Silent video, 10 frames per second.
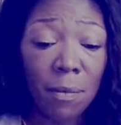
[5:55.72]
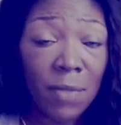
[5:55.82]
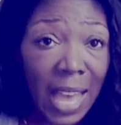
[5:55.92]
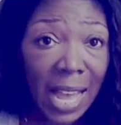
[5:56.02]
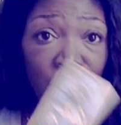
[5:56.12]

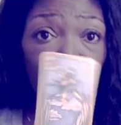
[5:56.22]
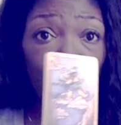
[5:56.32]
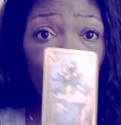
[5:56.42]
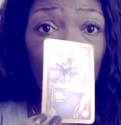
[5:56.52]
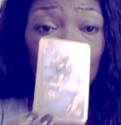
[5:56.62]
That's
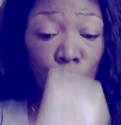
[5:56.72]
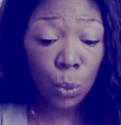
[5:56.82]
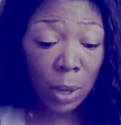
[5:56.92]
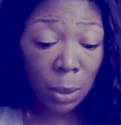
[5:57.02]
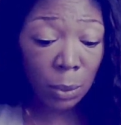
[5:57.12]
what you
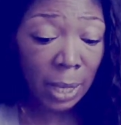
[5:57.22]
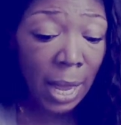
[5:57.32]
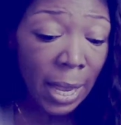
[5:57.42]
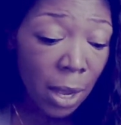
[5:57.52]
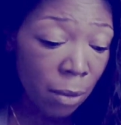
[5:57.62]
want to
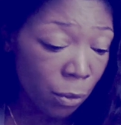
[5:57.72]
rely on,